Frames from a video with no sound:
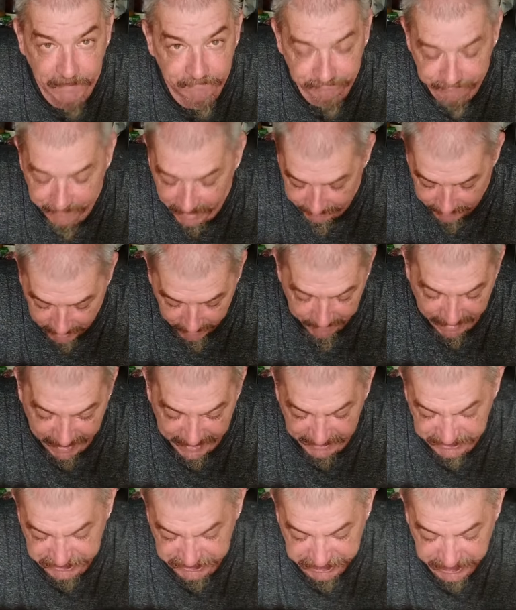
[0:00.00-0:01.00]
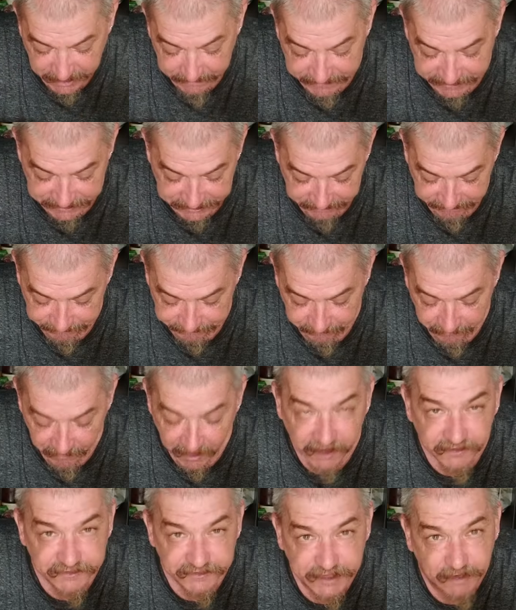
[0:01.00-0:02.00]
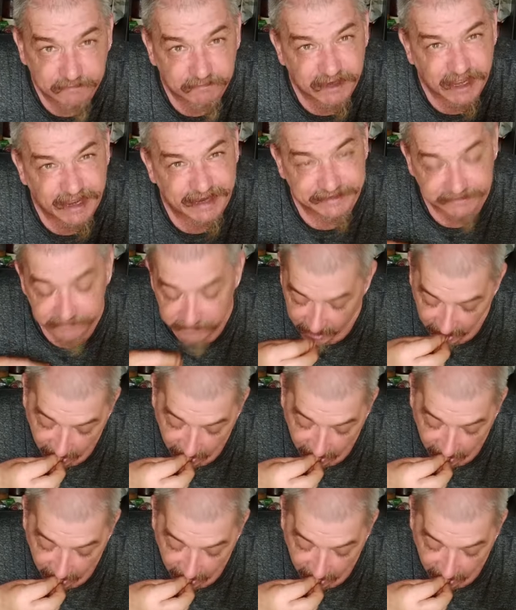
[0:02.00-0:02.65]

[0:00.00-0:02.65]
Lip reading: maybe a bag of chips, something light.